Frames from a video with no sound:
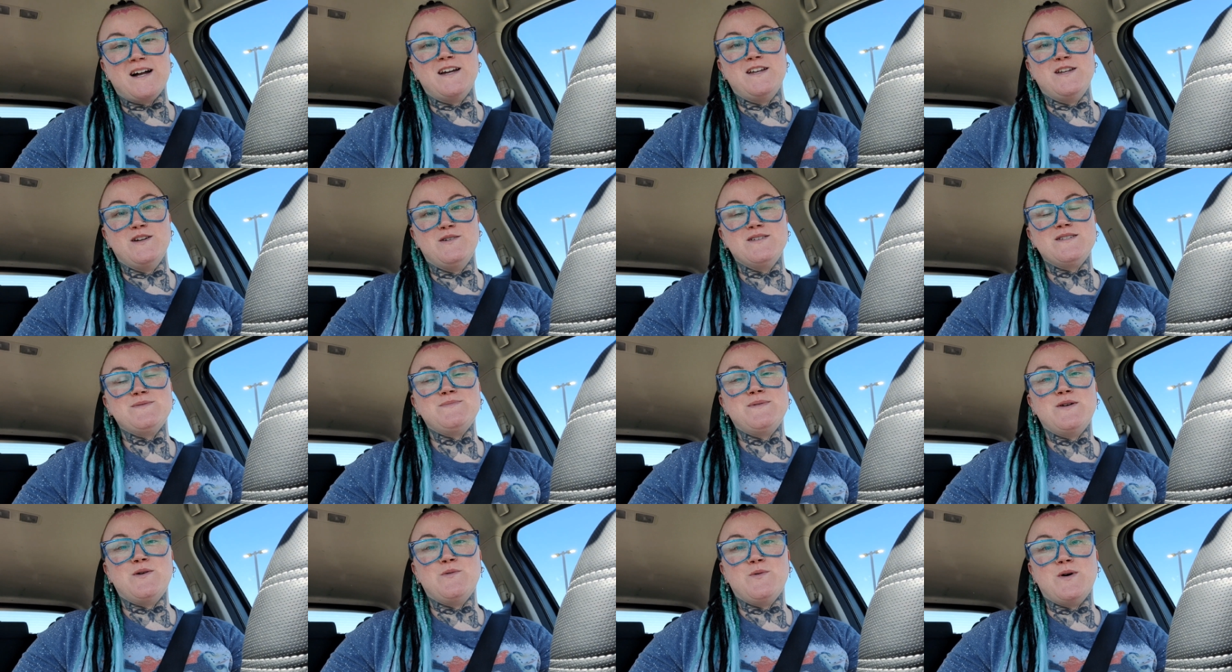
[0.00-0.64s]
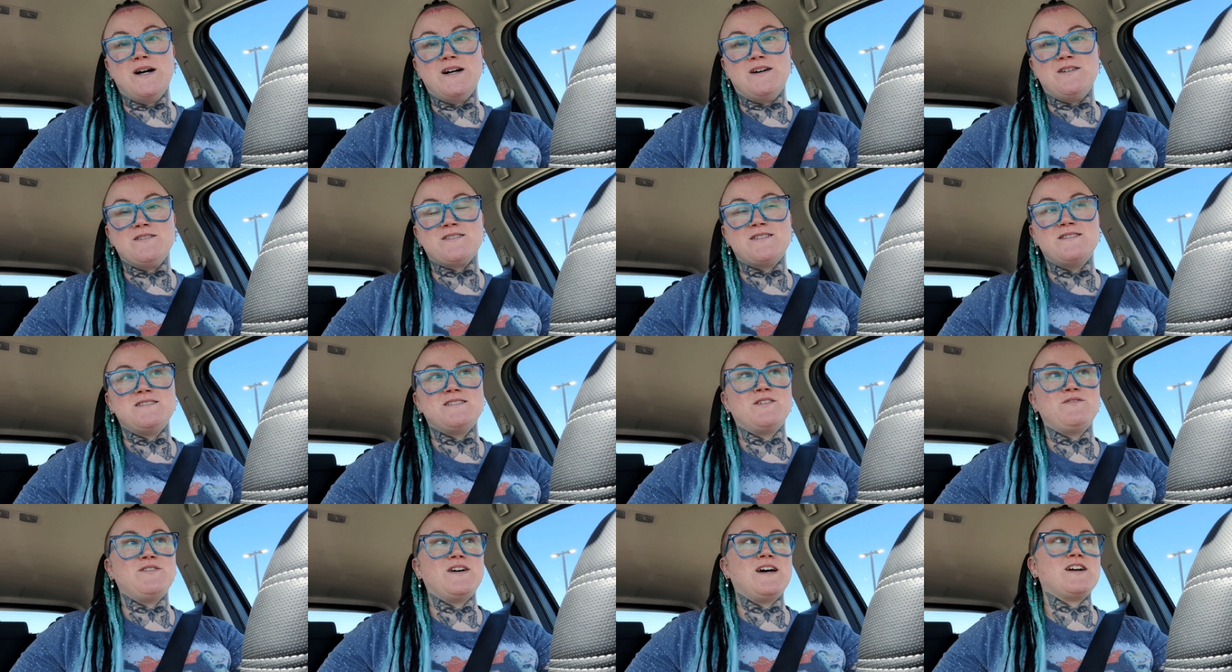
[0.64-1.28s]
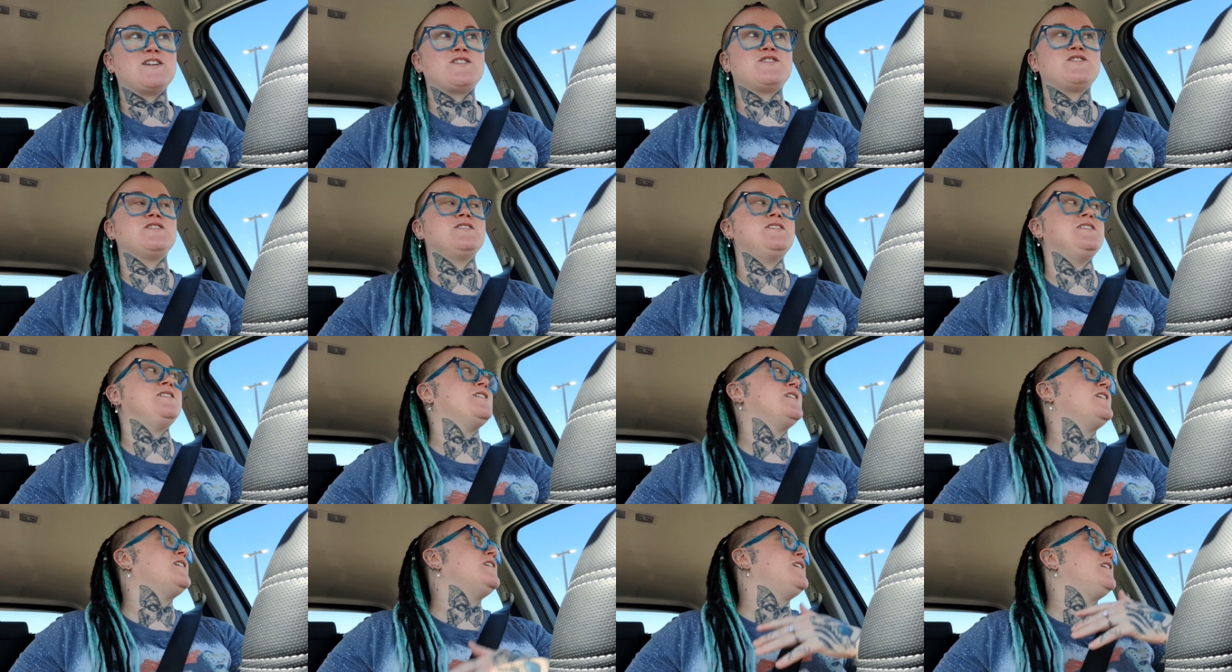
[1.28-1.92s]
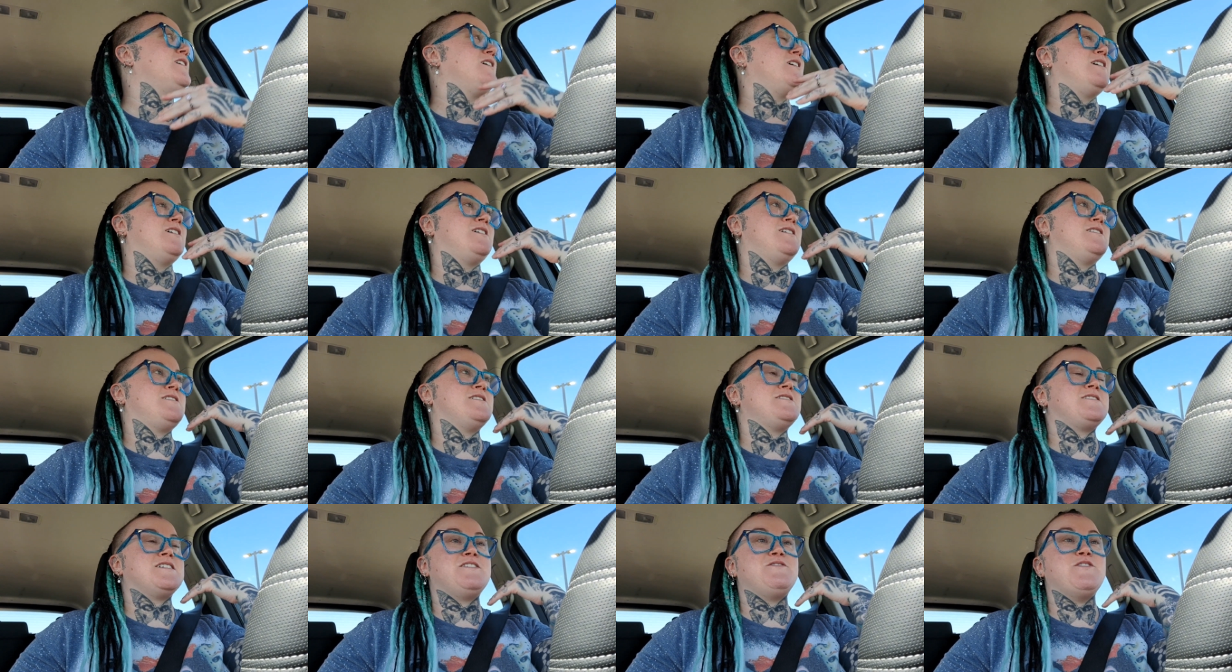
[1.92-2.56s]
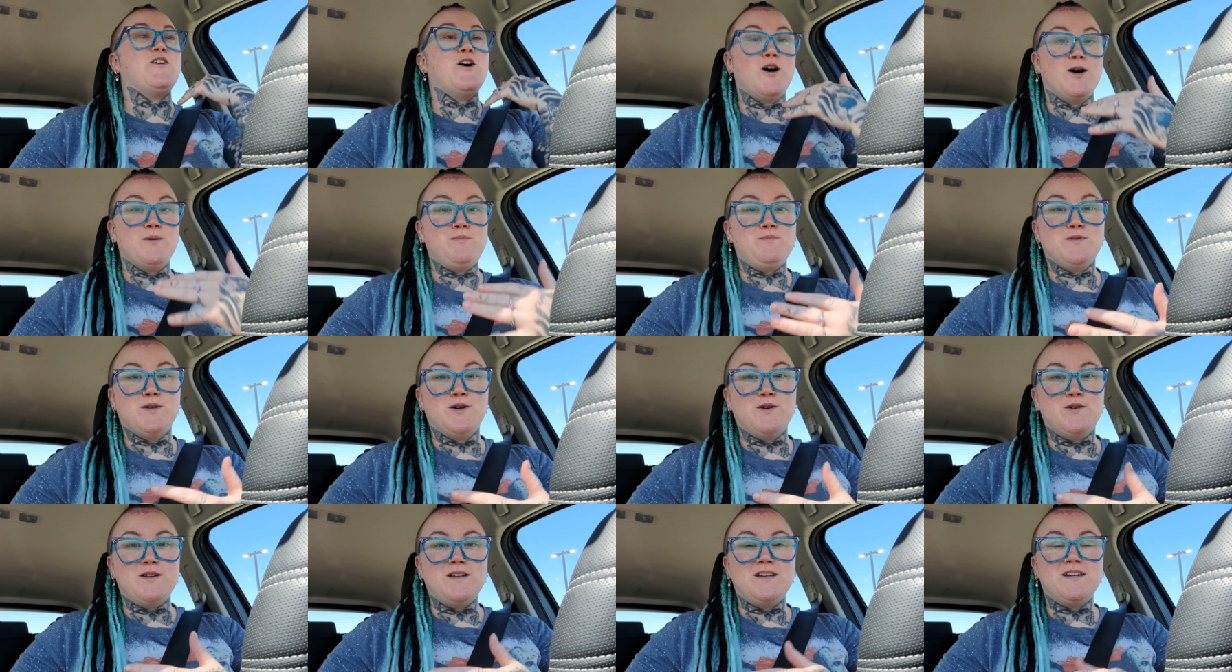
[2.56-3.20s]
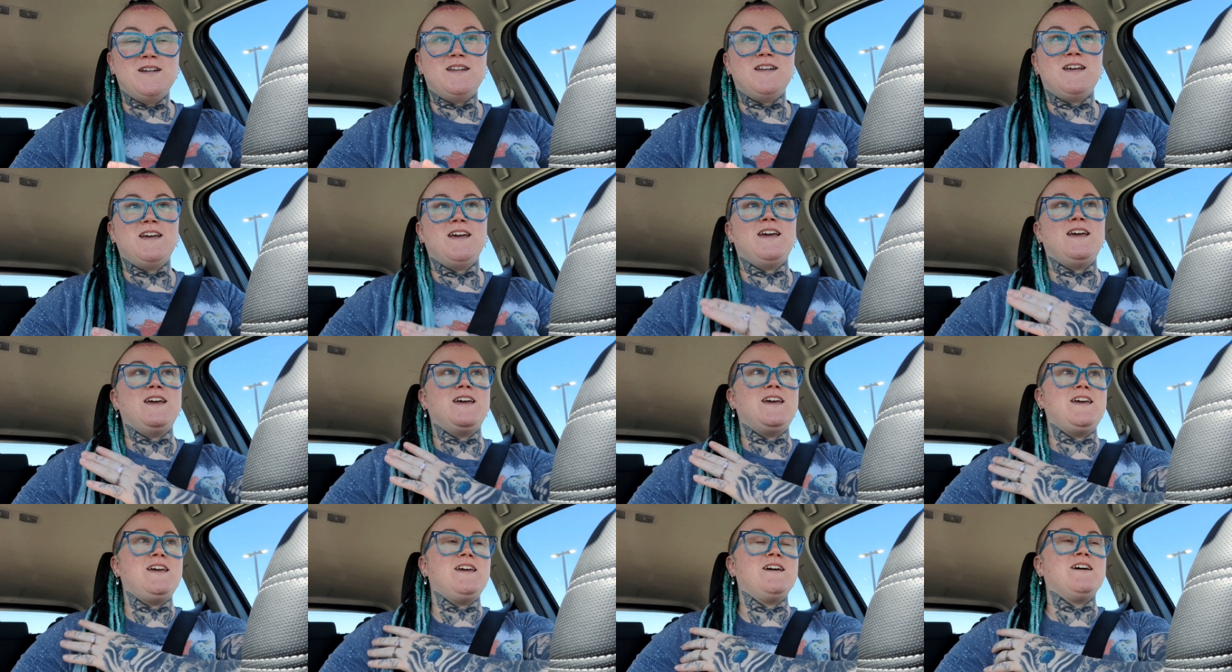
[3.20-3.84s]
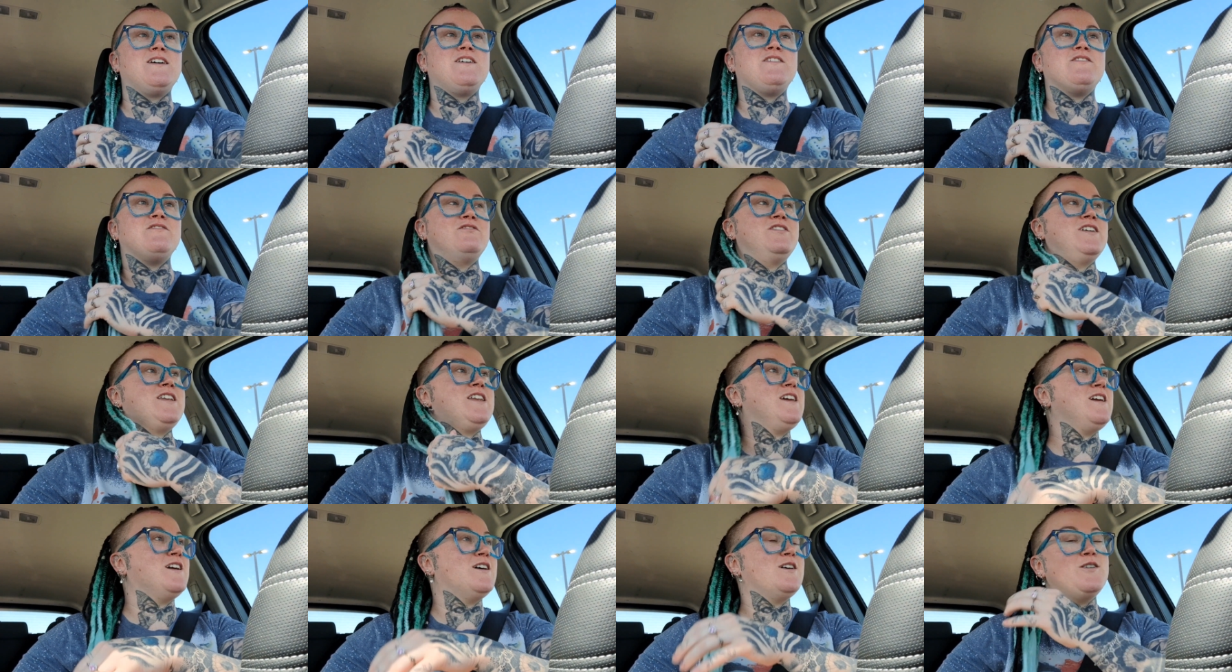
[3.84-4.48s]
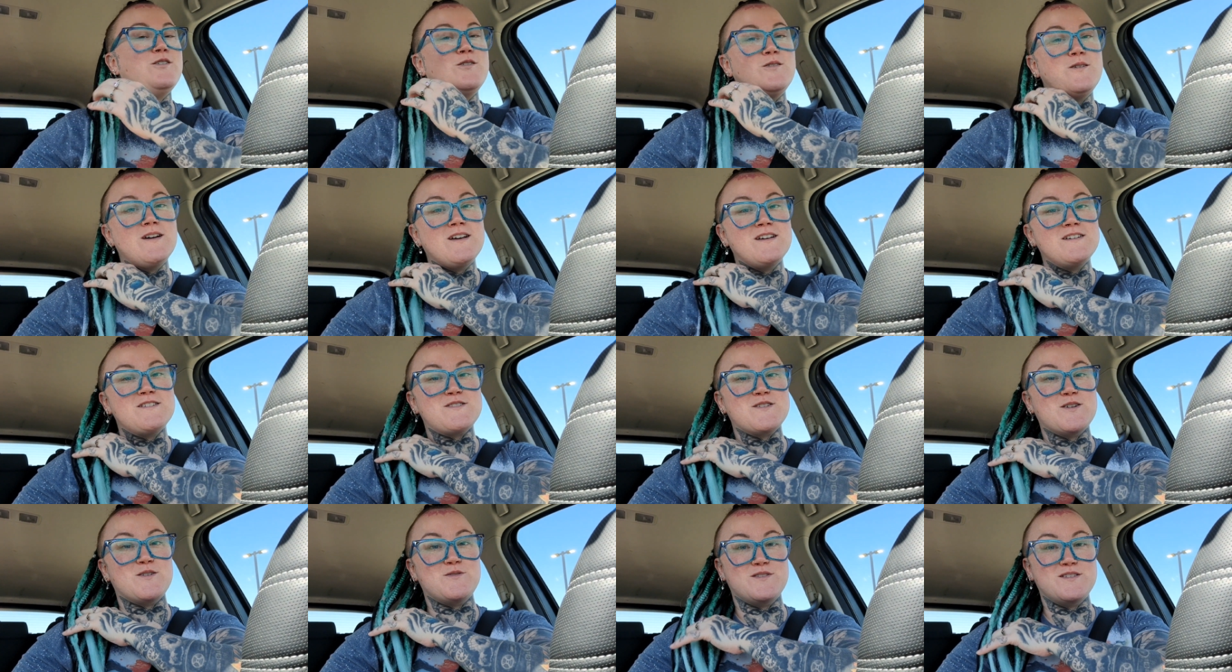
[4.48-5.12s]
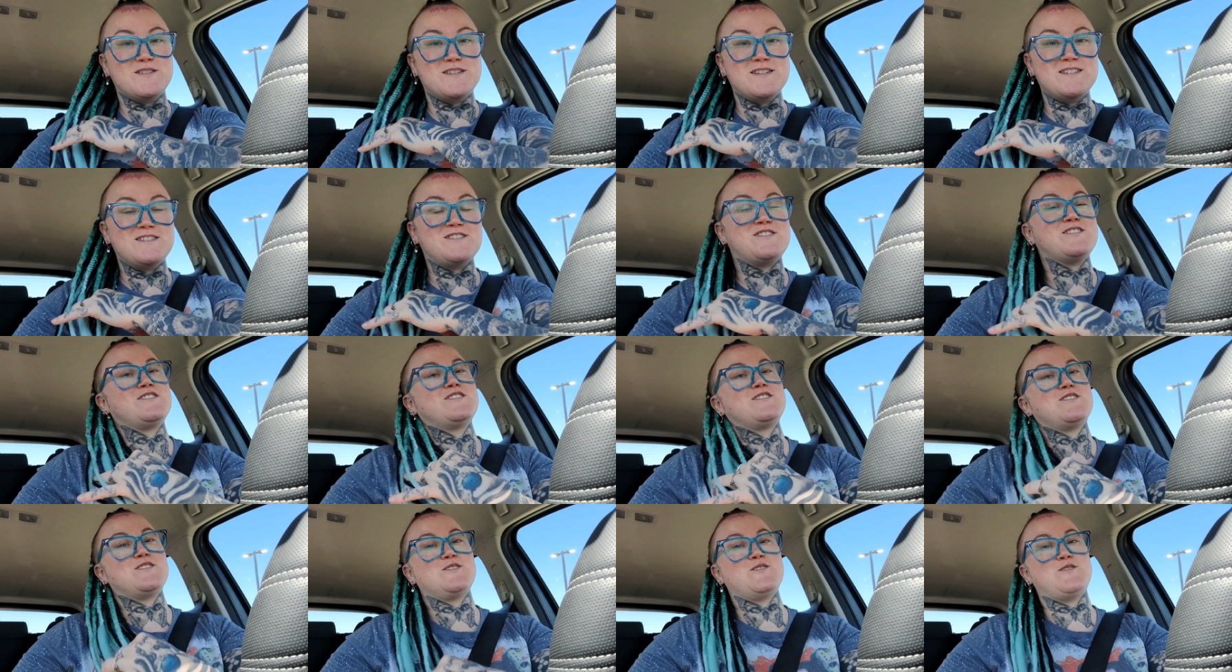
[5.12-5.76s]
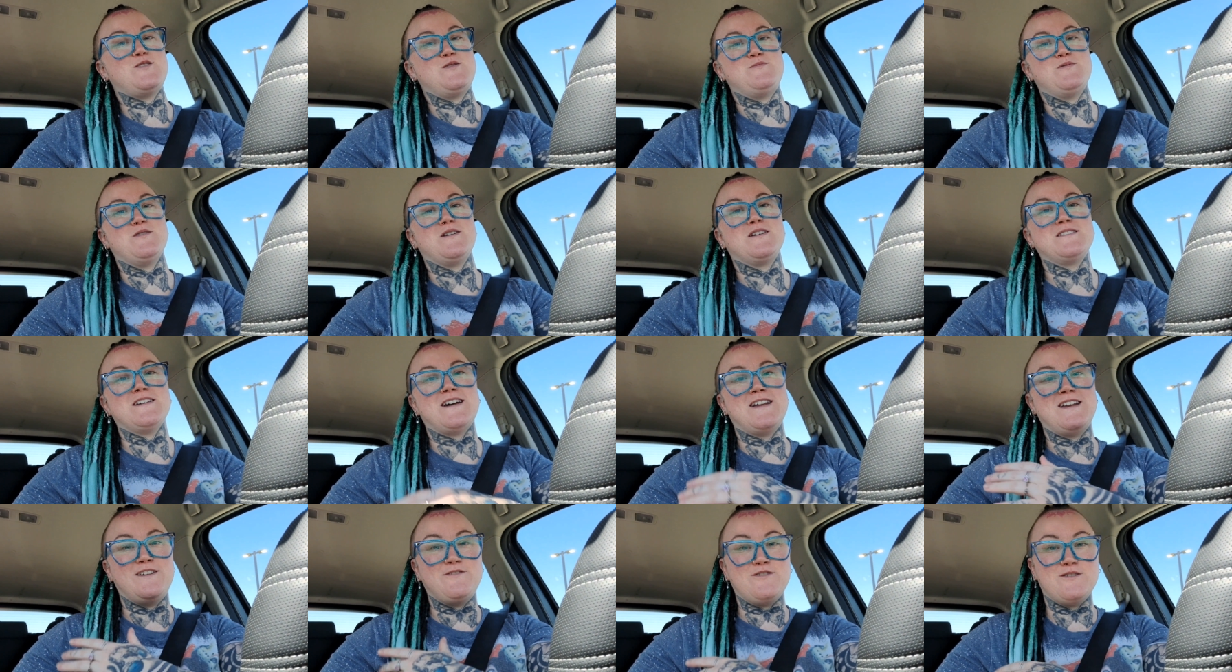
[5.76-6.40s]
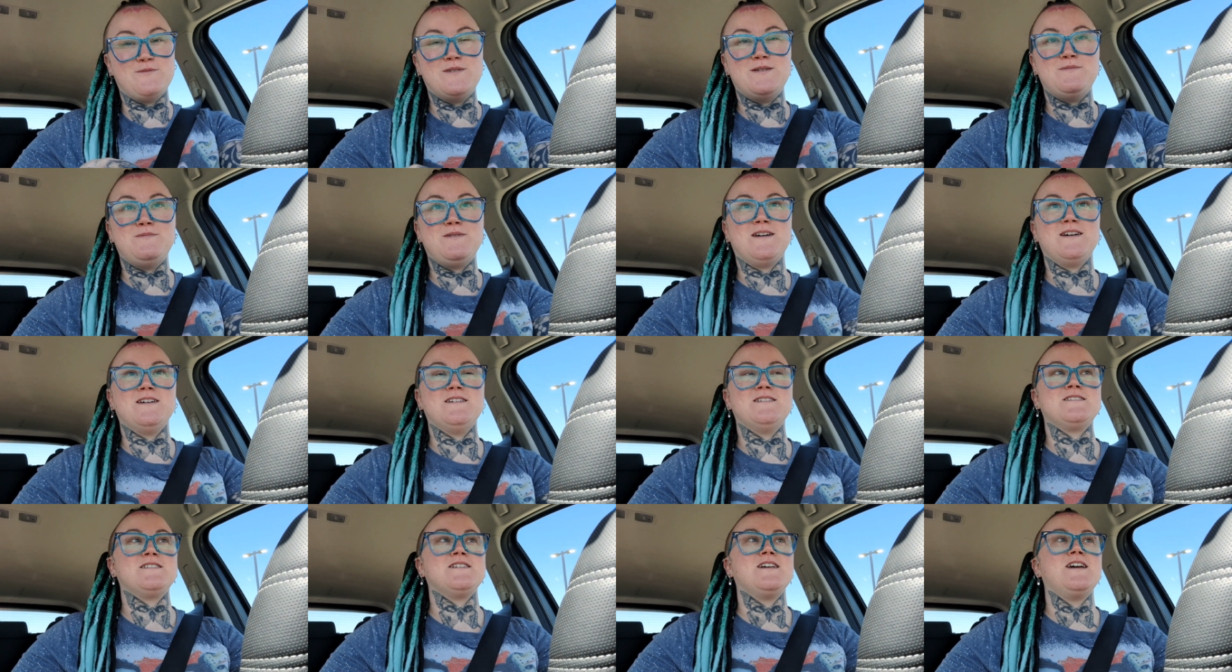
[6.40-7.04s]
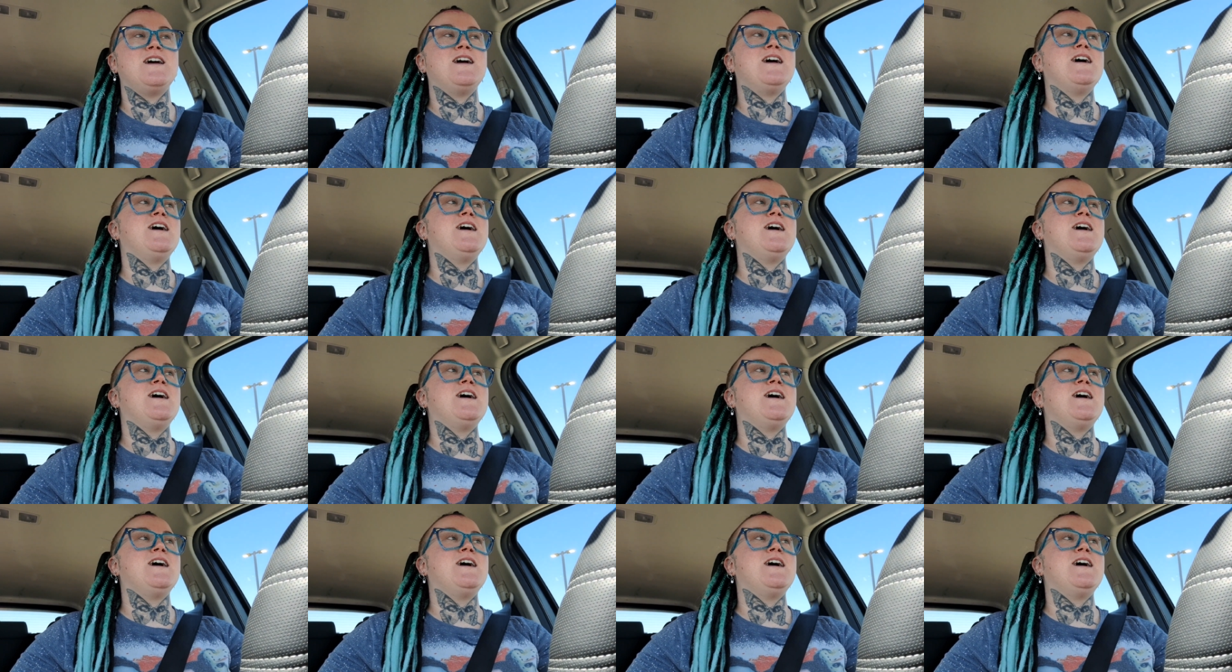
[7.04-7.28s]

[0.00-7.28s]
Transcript: I know it's been a while since I've uploaded a video, so this is just super exciting for me because